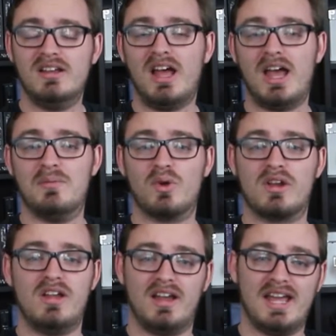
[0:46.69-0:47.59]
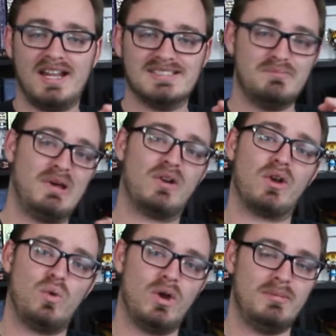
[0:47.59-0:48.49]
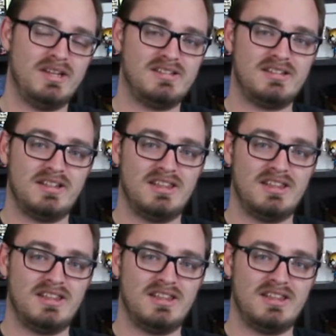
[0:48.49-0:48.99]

I'm working on getting some better equipment.